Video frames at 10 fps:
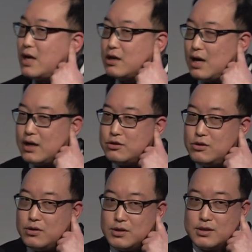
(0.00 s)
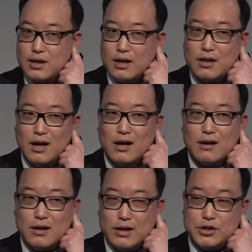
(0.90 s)
because I couldn't understand
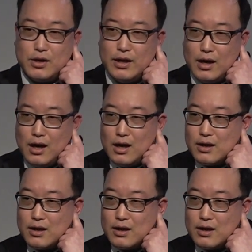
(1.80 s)
initially.